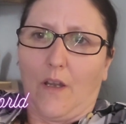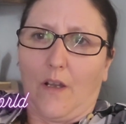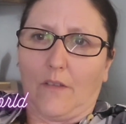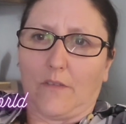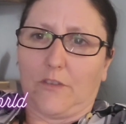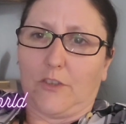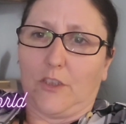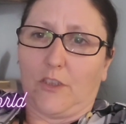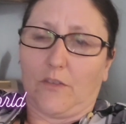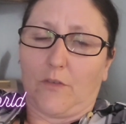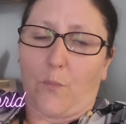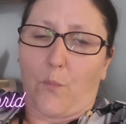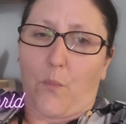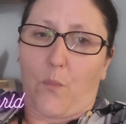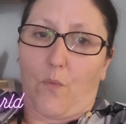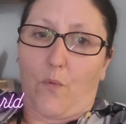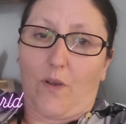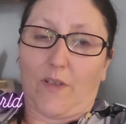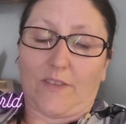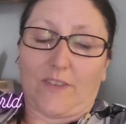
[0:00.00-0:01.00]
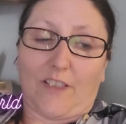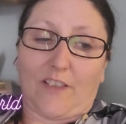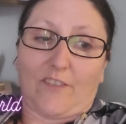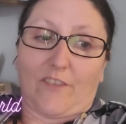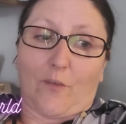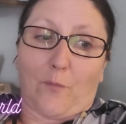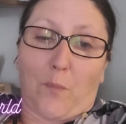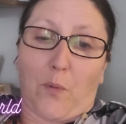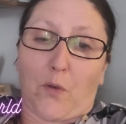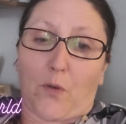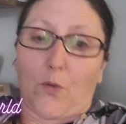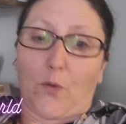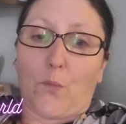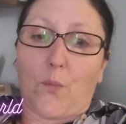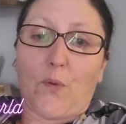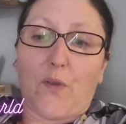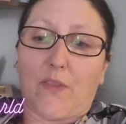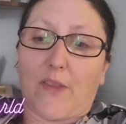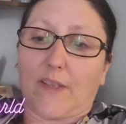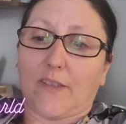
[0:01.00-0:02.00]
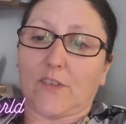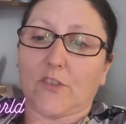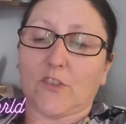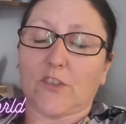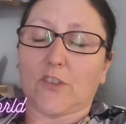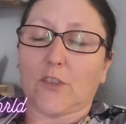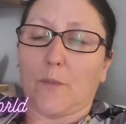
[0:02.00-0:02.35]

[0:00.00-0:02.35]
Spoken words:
I'd have to put up with it just